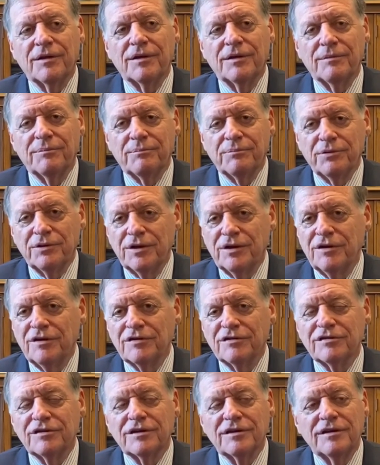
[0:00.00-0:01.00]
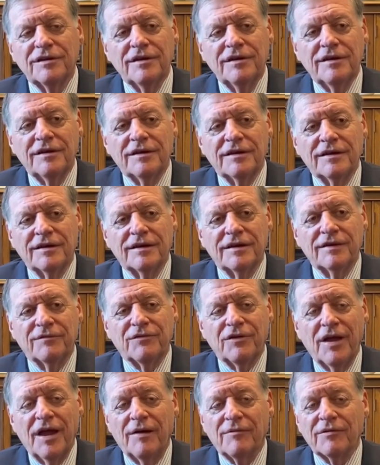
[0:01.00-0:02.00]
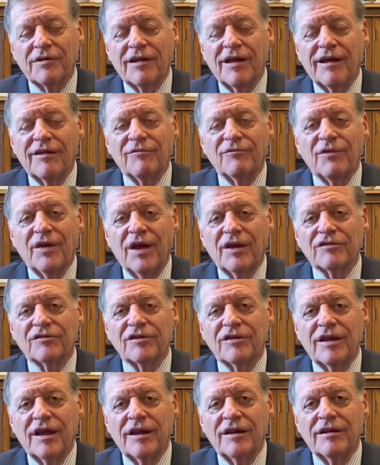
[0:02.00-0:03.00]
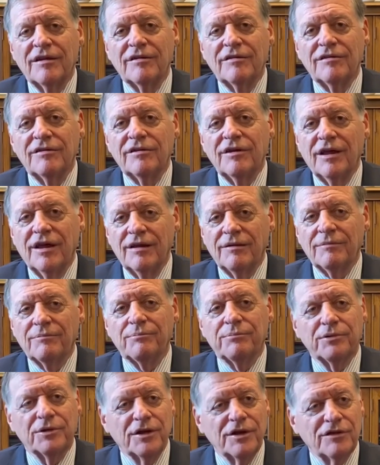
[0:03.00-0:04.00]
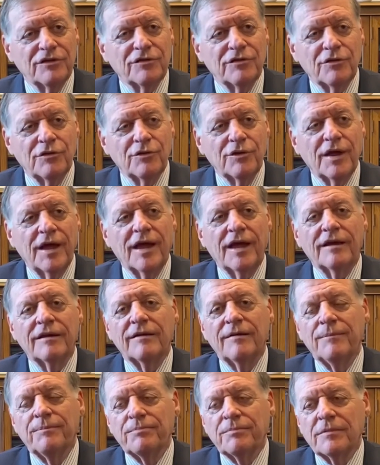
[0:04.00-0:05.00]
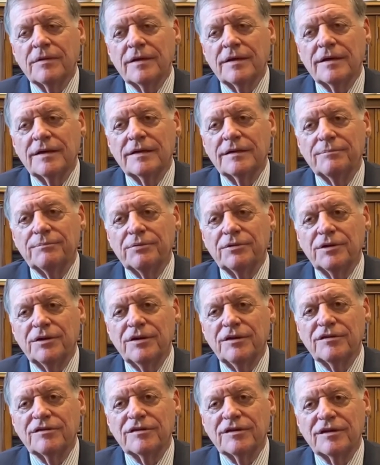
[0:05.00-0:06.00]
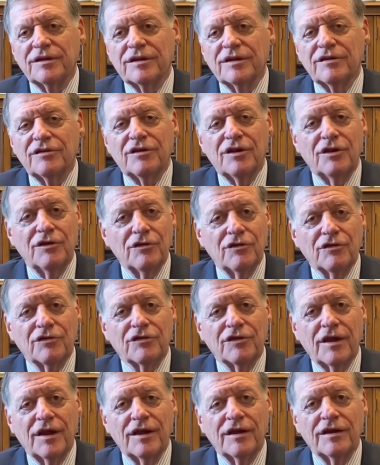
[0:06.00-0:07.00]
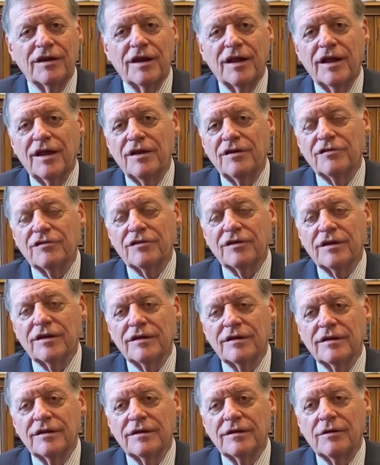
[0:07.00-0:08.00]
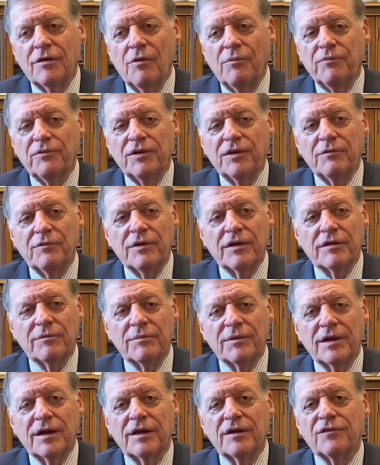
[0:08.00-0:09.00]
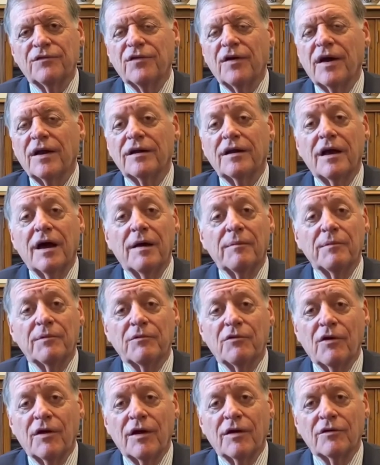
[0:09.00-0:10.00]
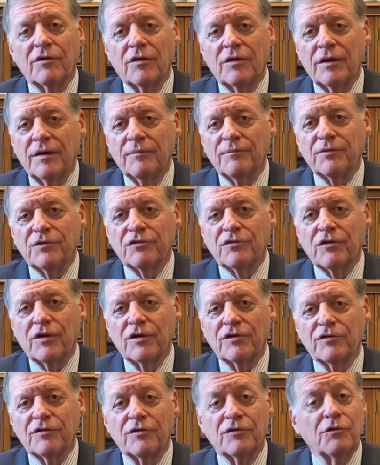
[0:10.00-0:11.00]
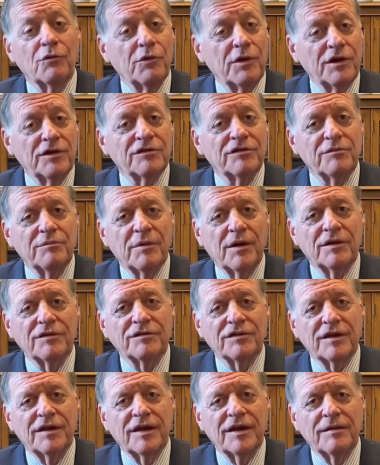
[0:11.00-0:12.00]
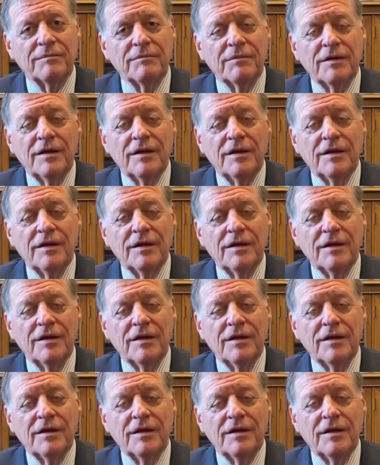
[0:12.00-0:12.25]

Please, if you haven't gotten vaccinated yet, please do that. Please continue to stay engaged, and hopefully we can begin to find common ground on infrastructure in the weeks and months ahead.